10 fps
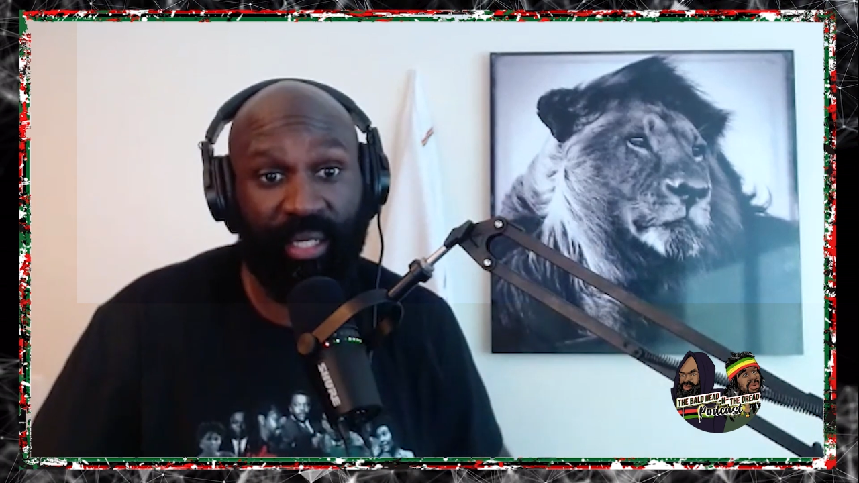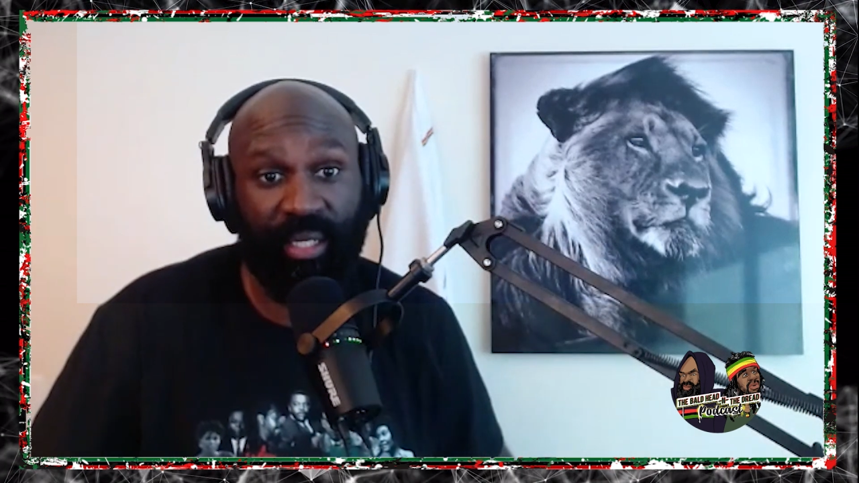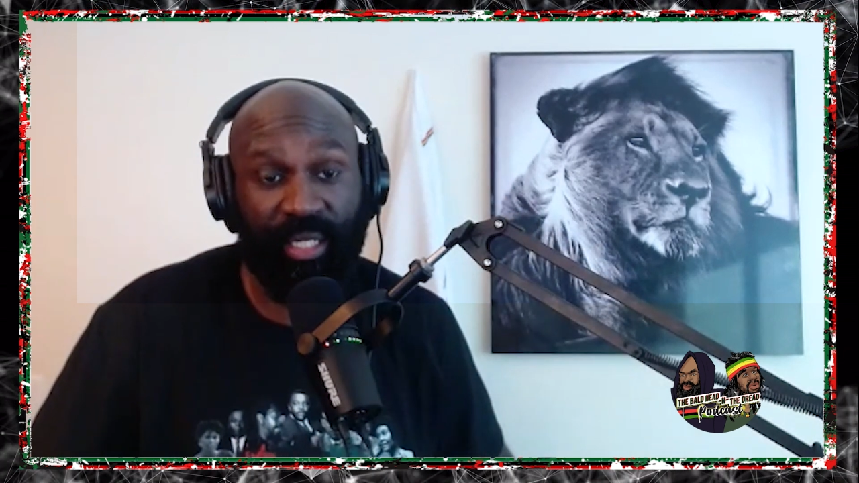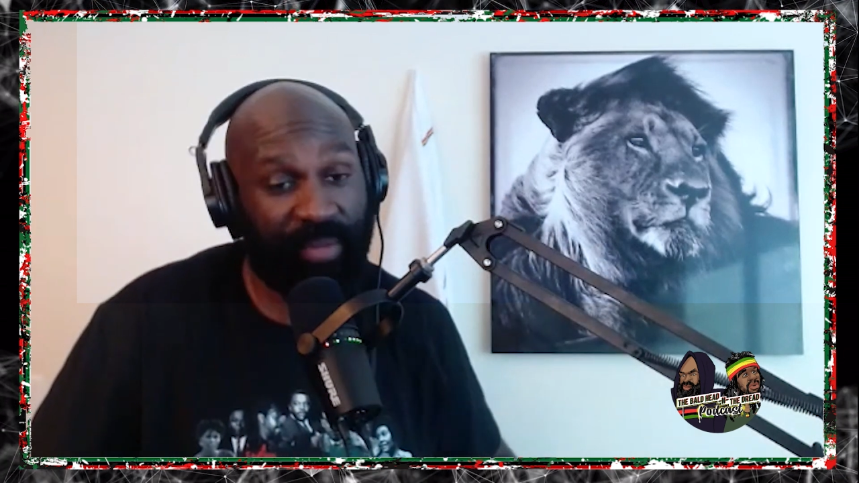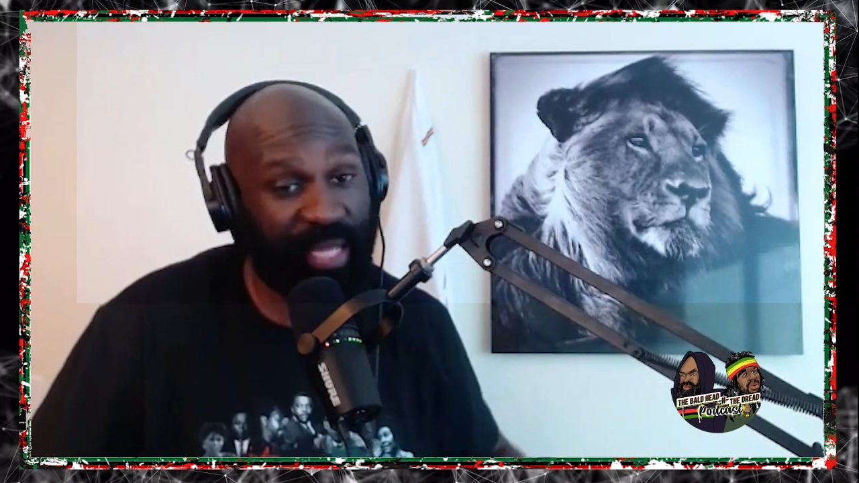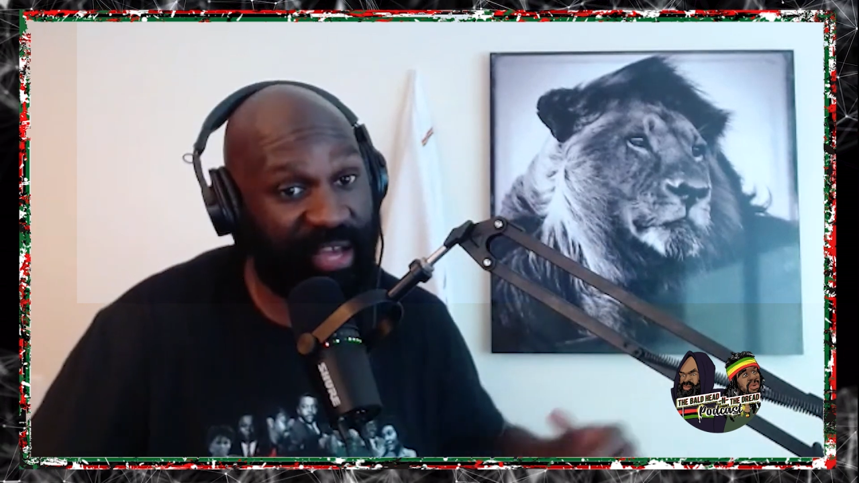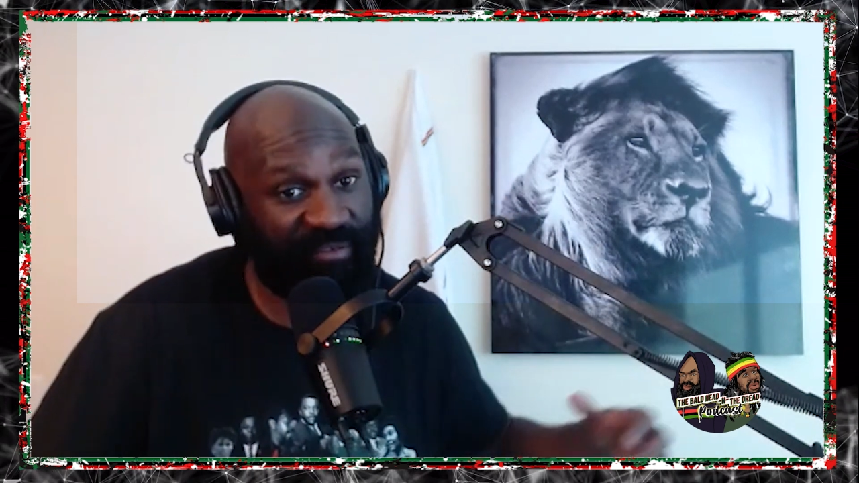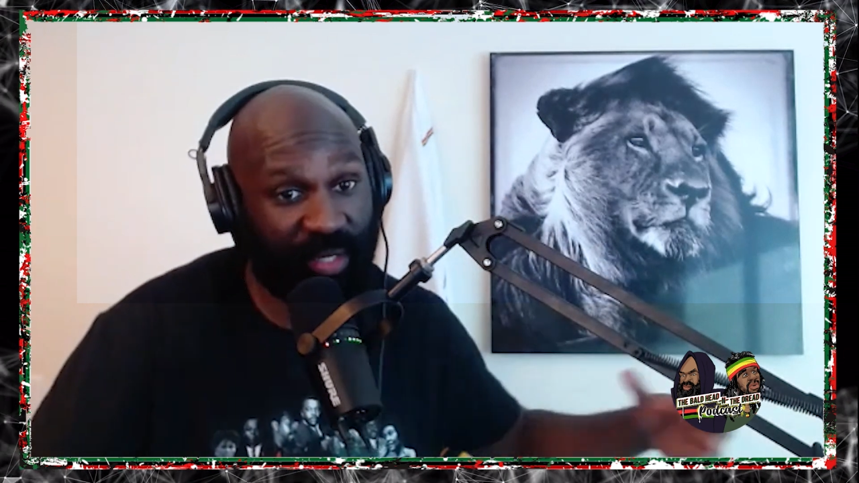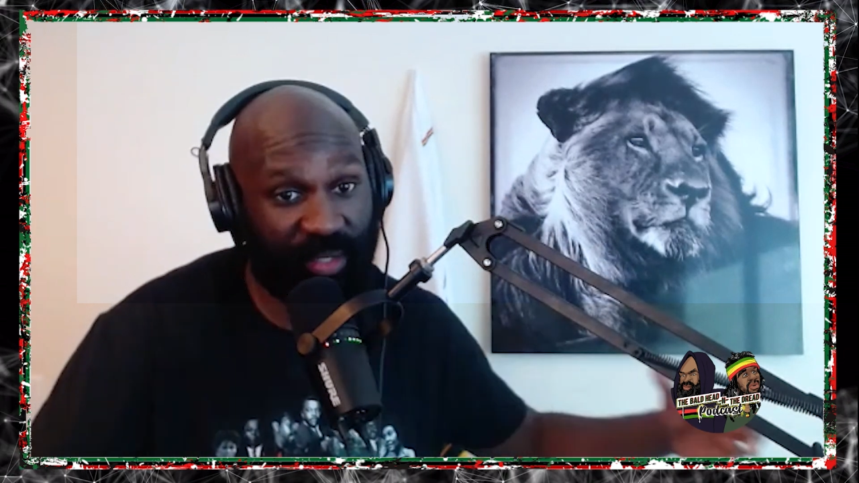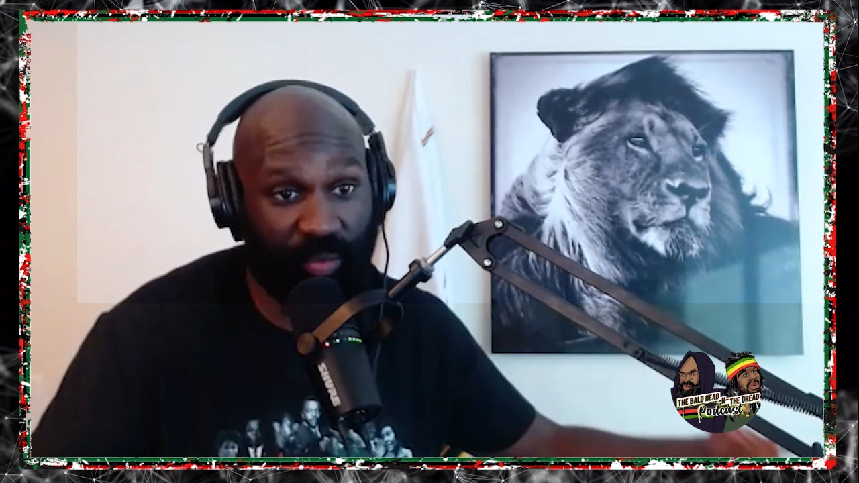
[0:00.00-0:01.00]
You may
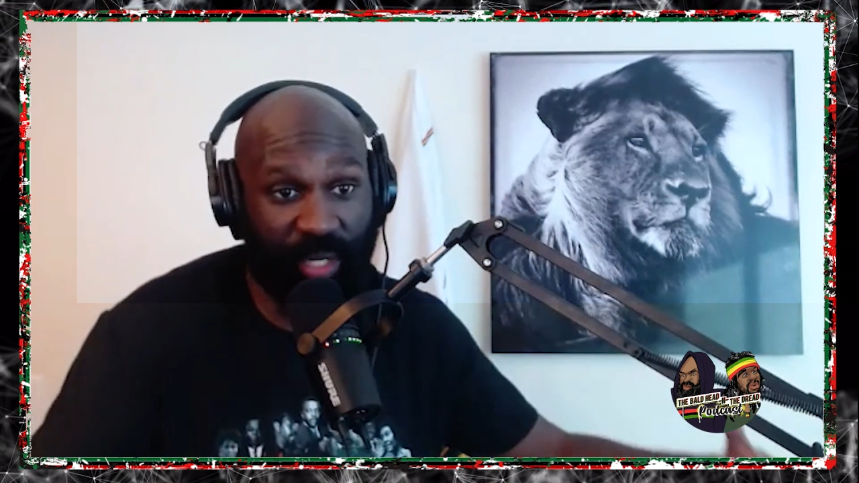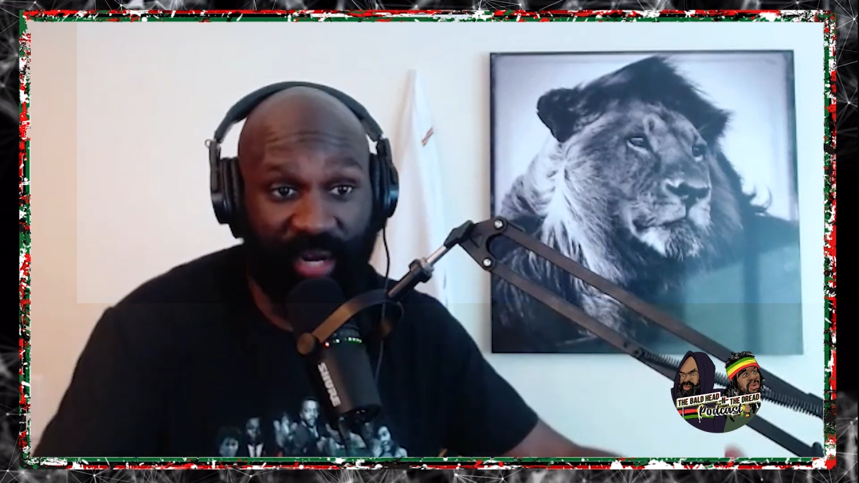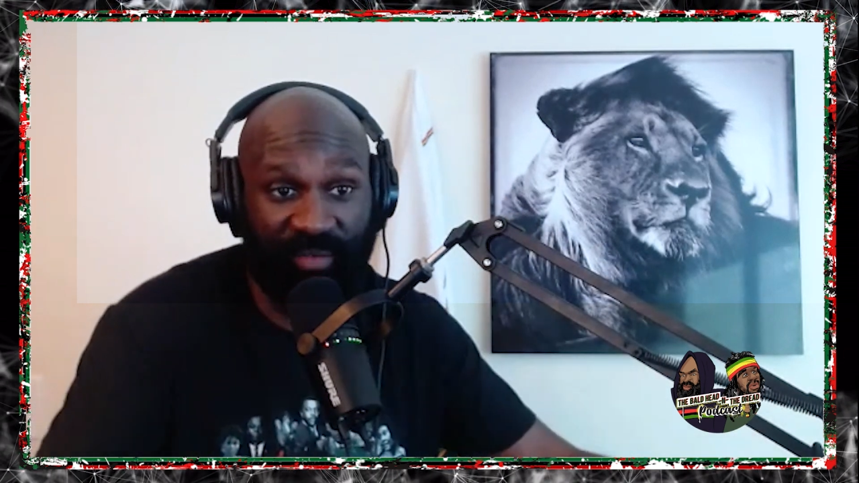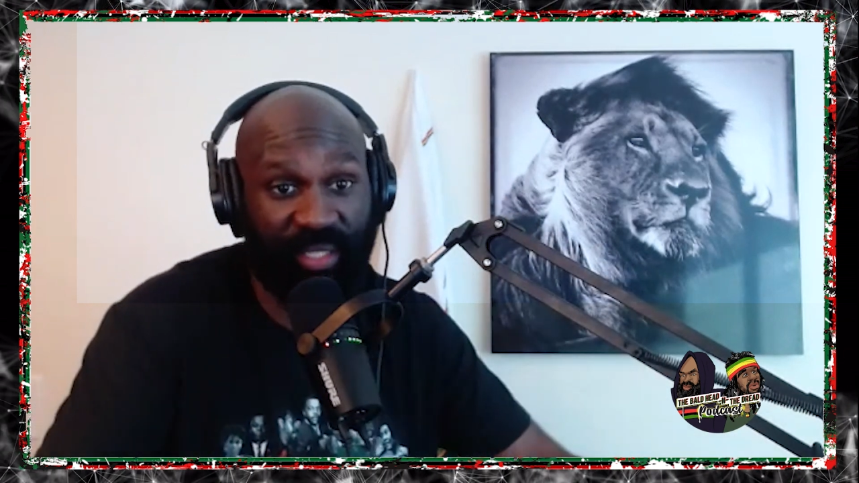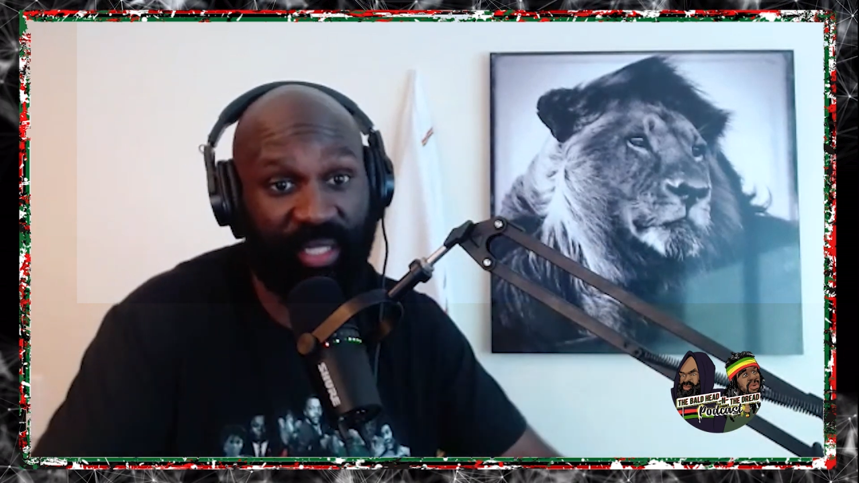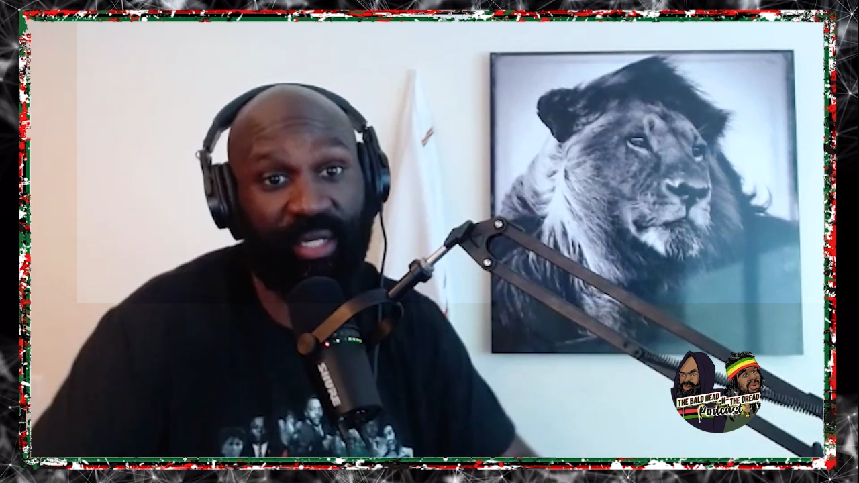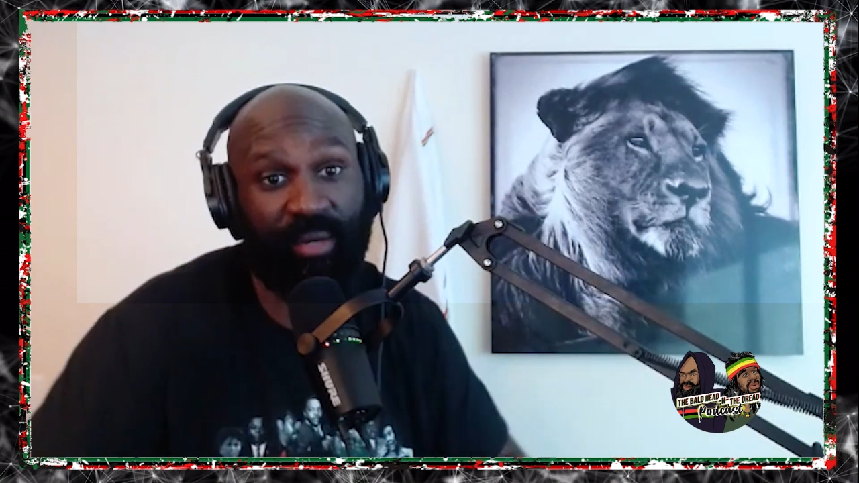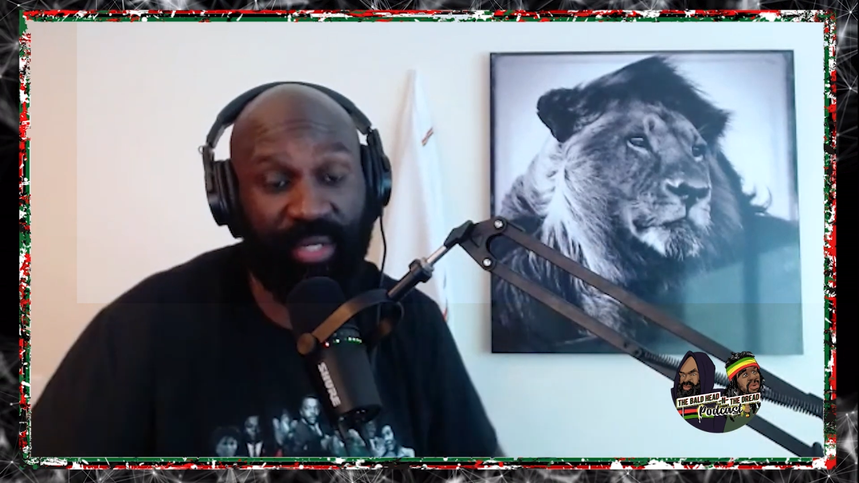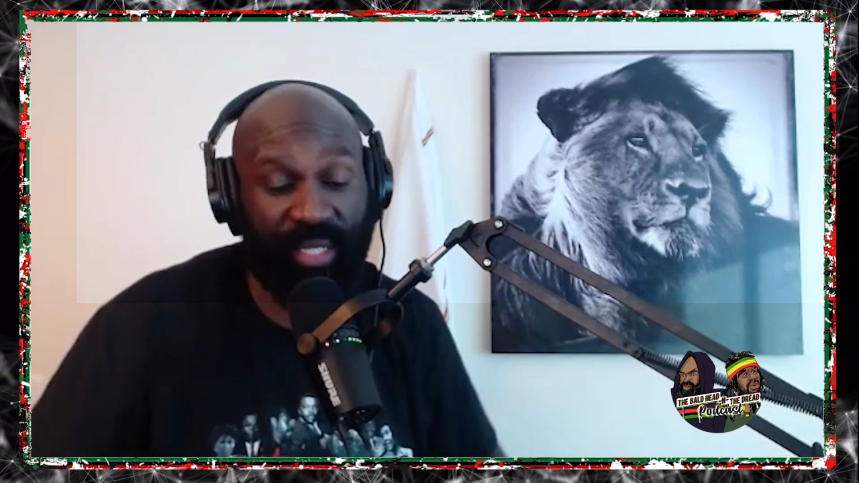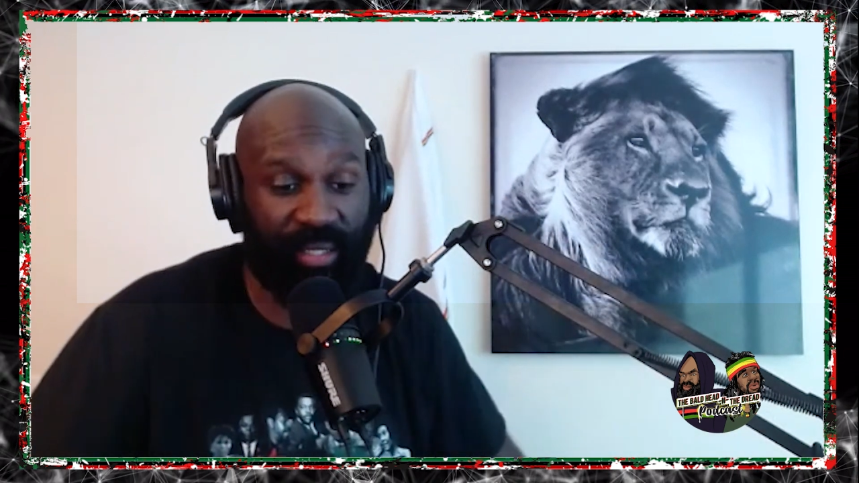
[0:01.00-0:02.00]
have months where everything
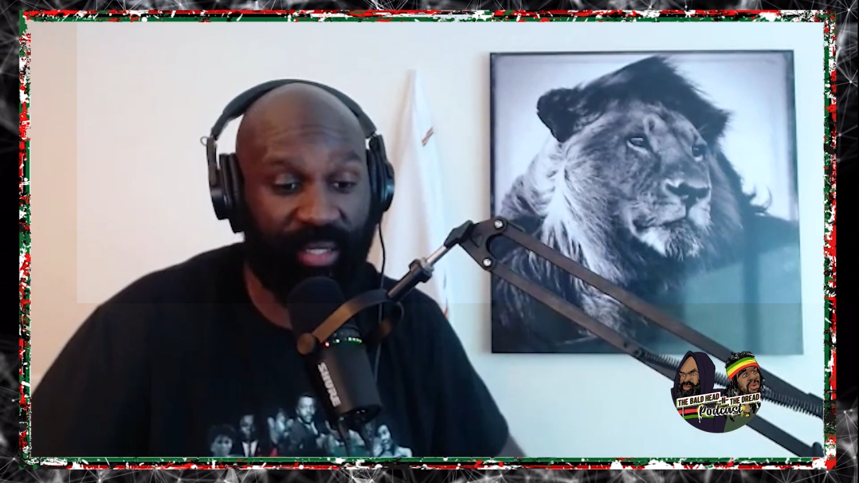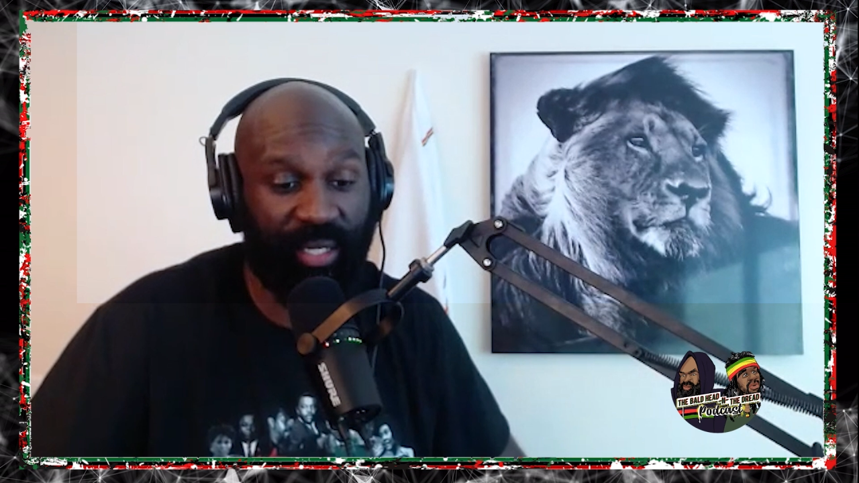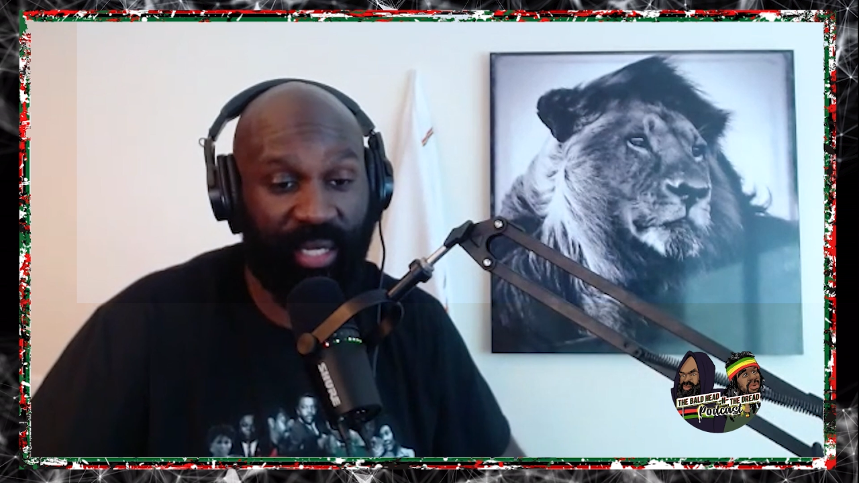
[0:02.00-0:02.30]
coming in,